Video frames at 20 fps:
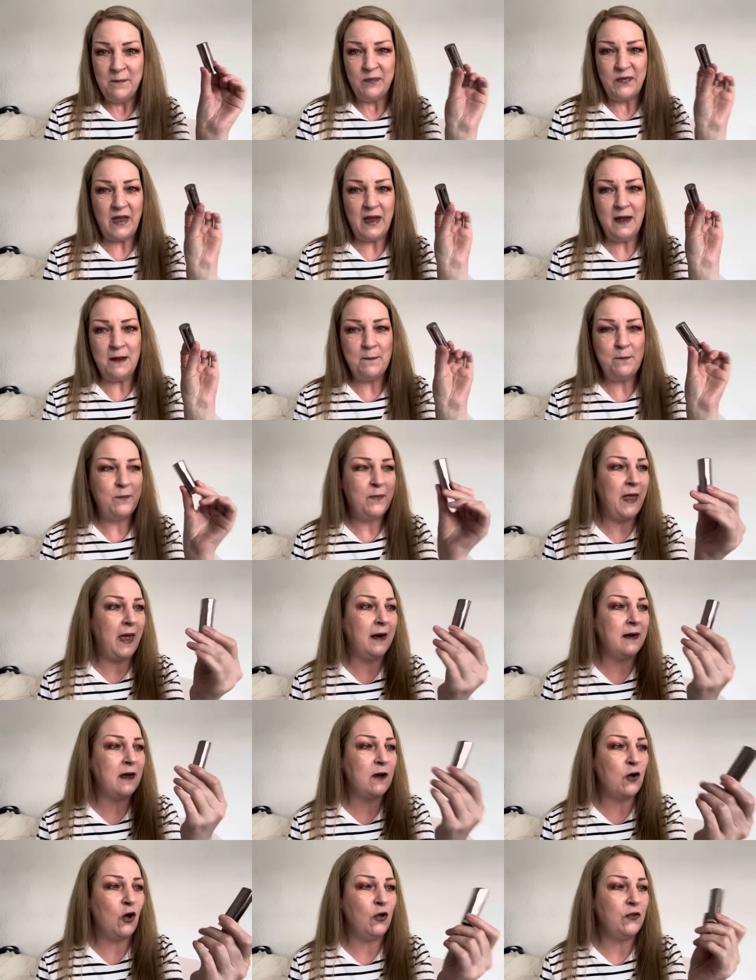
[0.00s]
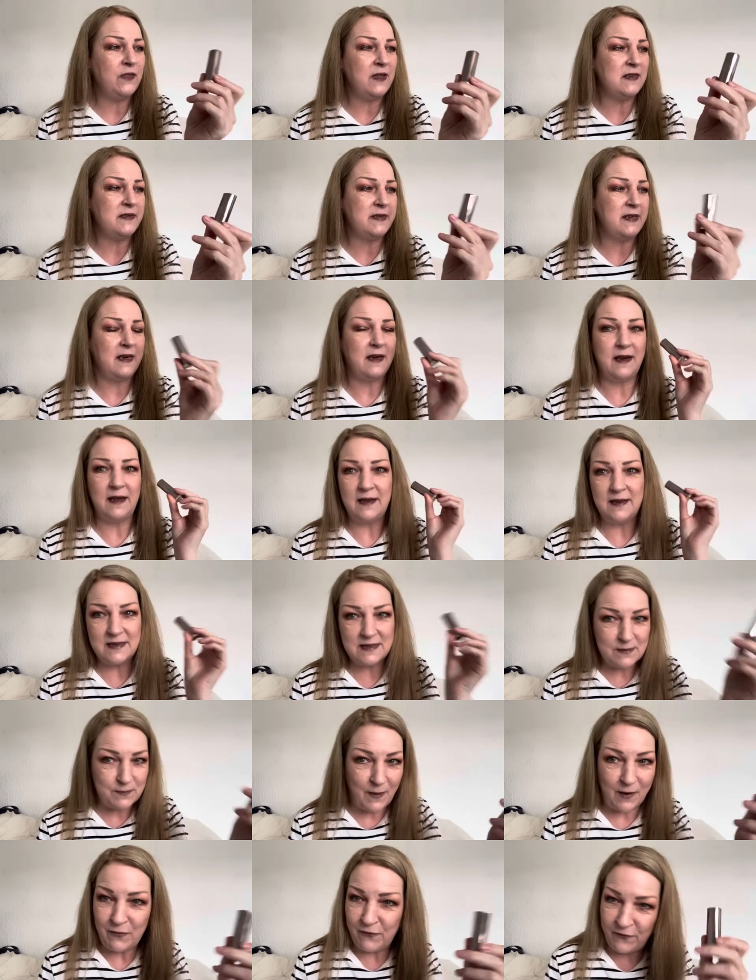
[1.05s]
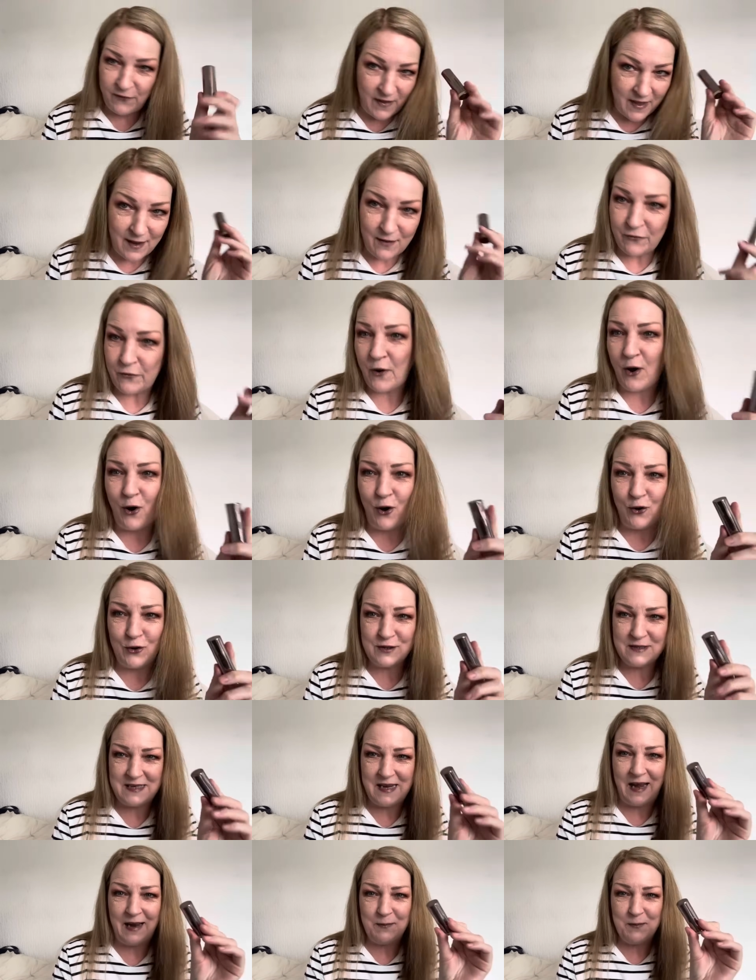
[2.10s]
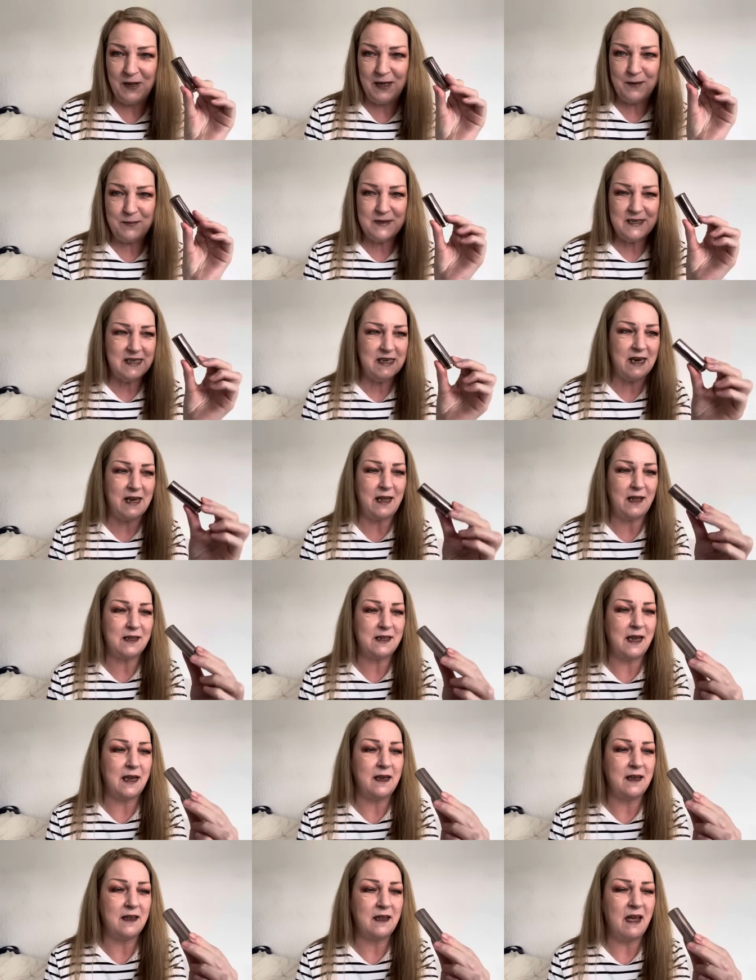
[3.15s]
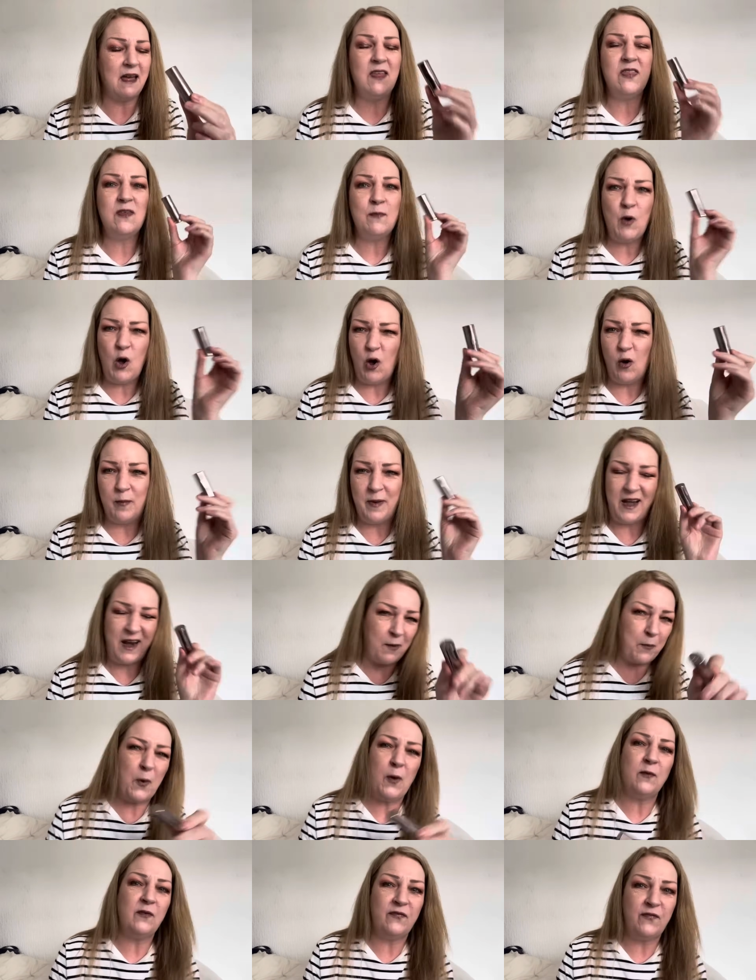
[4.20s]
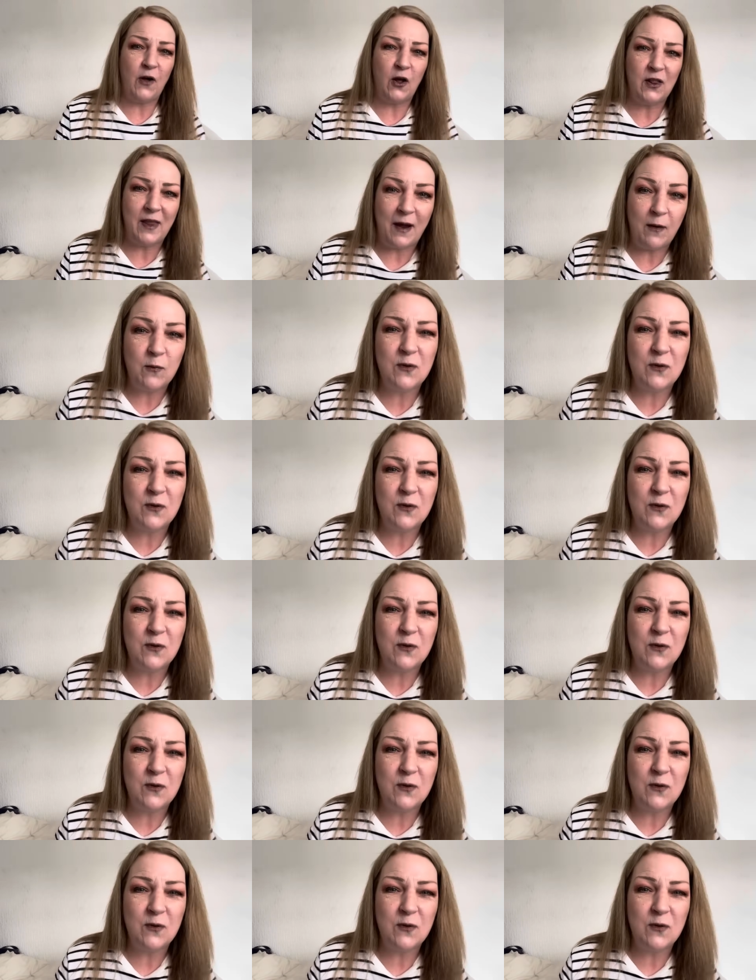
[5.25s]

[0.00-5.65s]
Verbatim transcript: Um, and I got this in it. It's my favourite all-time lipstick, I think. At the moment, I'll probably fall out